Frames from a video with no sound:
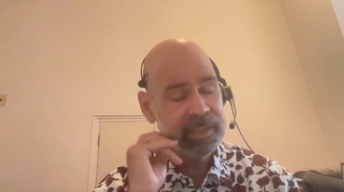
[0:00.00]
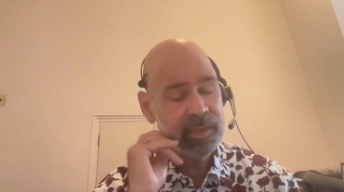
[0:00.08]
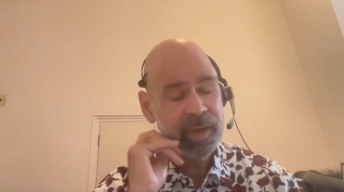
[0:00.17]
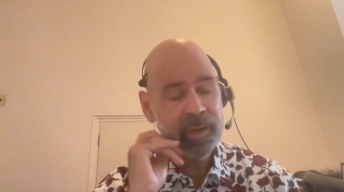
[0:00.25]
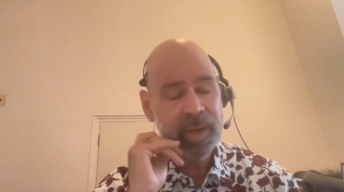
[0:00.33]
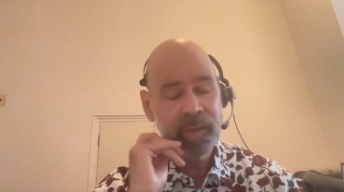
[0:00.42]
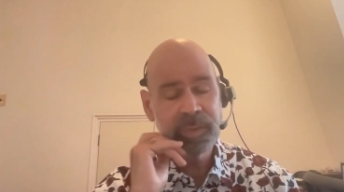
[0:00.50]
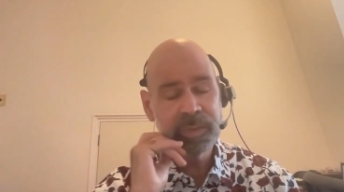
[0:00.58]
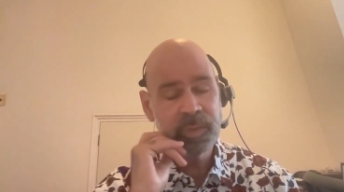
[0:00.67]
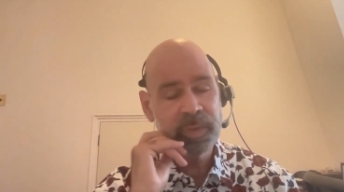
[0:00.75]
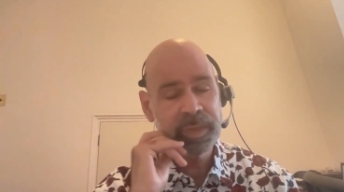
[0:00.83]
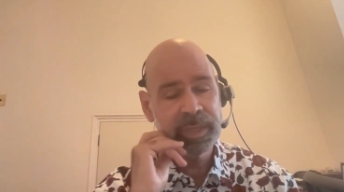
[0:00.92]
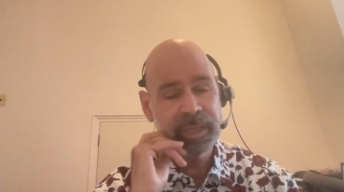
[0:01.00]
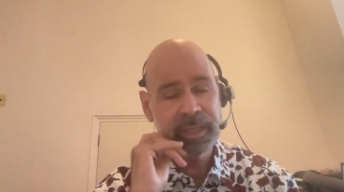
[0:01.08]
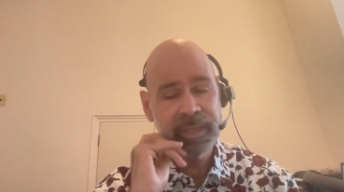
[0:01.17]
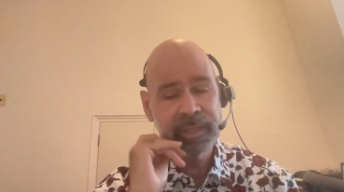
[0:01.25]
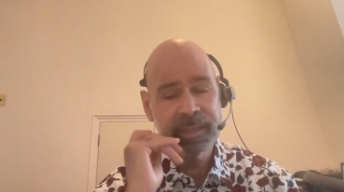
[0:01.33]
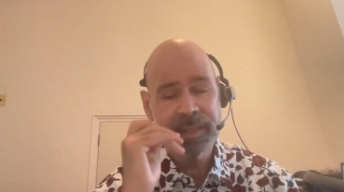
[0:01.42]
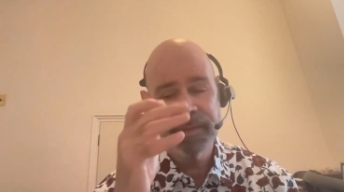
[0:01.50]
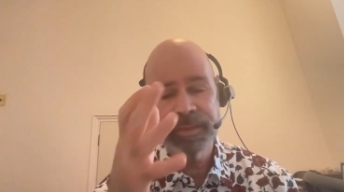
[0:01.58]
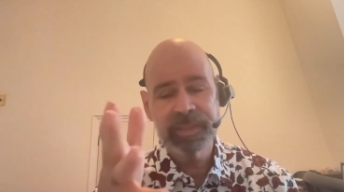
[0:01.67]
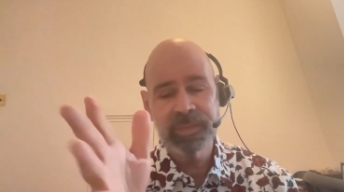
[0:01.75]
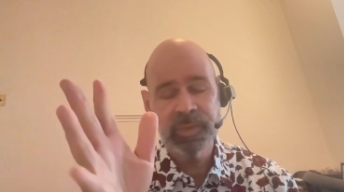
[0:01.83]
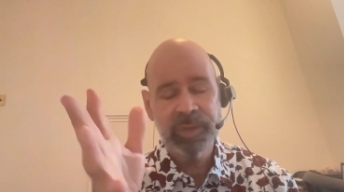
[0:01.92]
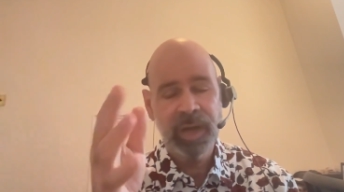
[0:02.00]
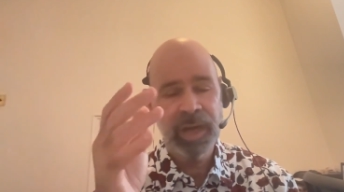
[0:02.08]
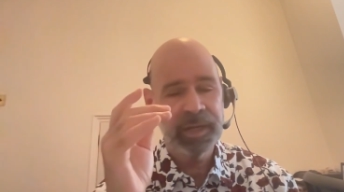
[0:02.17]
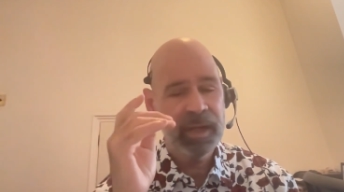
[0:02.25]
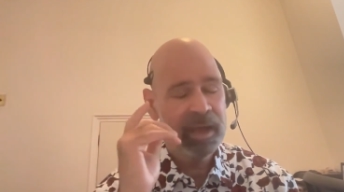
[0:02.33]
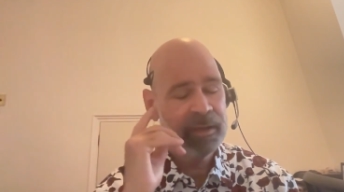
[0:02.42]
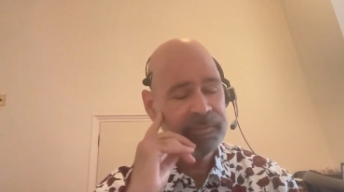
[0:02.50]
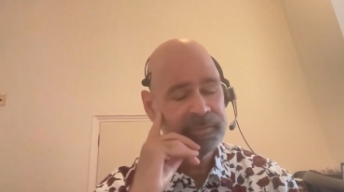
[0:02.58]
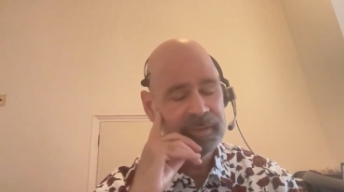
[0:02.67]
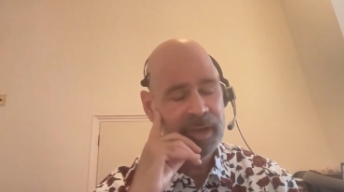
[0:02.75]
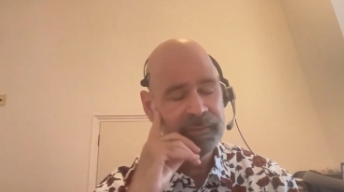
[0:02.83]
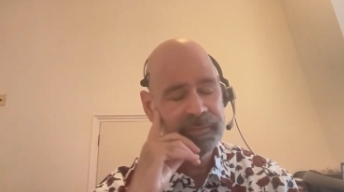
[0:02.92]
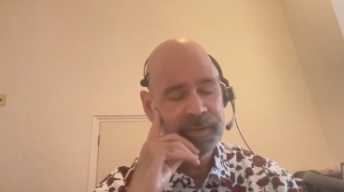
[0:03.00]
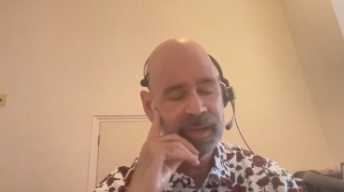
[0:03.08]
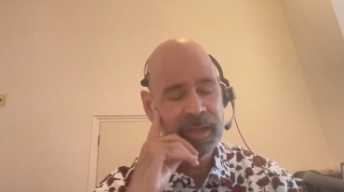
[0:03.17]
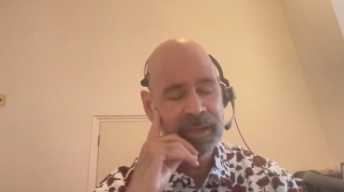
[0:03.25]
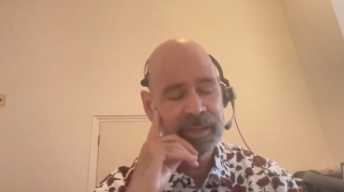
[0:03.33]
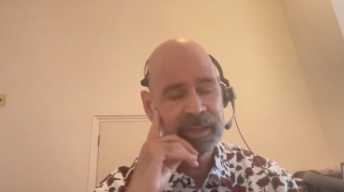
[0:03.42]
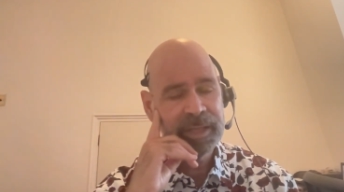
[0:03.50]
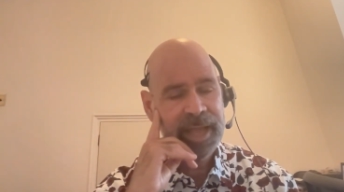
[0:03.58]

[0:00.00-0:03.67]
So I was working on this one off and on